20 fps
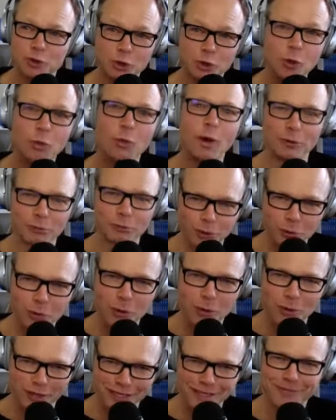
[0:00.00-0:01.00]
too well
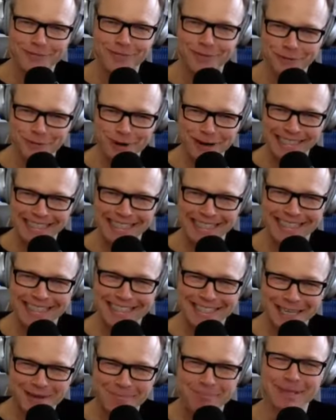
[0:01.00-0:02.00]
rewarded for running this
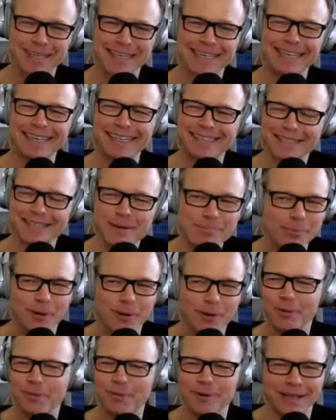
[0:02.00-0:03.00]
company. At some
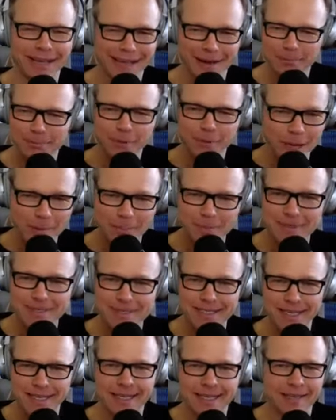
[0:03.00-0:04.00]
point, we got to pull up and
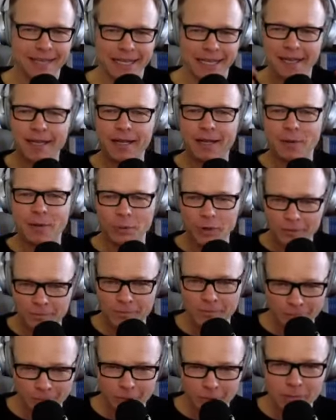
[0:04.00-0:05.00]
say, like,
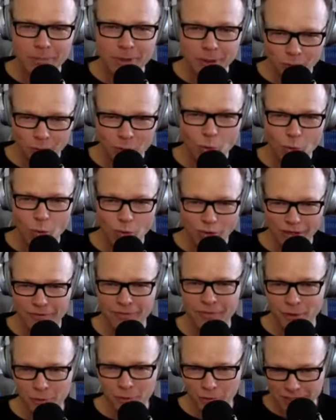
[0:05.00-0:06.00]
we've we've been rewarded
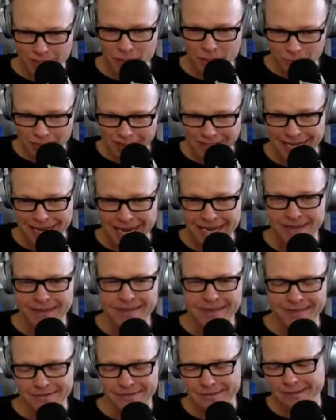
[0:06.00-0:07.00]
for the risk we
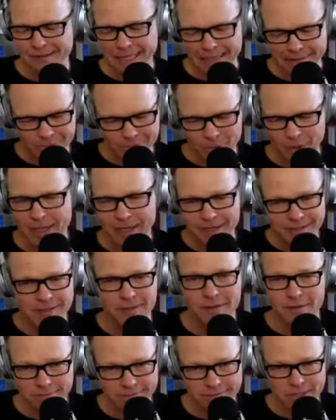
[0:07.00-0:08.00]
take. Like, we got to
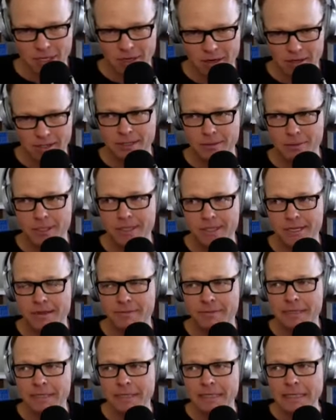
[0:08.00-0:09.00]
start sharing some of this
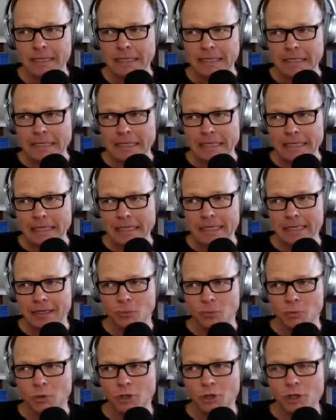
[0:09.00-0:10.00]
stuff.
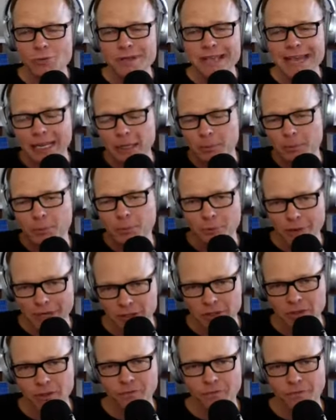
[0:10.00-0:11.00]
Were you getting
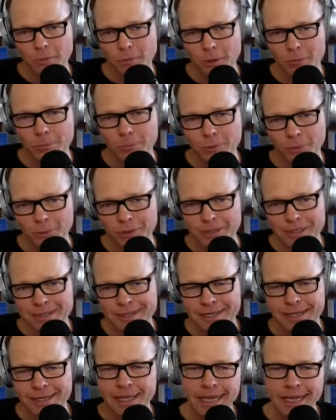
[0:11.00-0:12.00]
pressure from employees
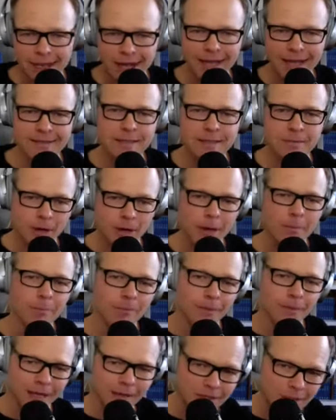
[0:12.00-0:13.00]
saying, "Hey guys, come on, I'm
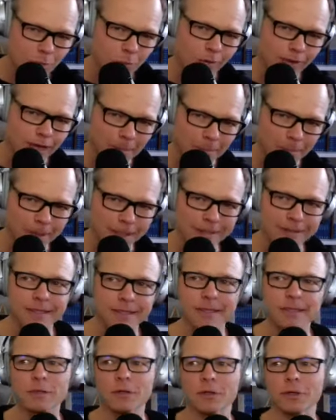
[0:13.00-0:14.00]
I just won that big
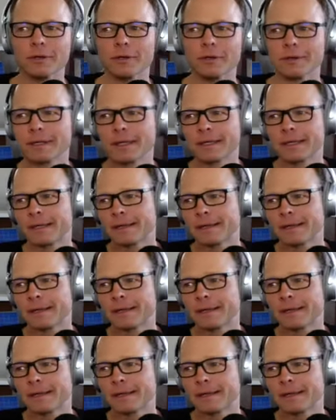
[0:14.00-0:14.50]
deal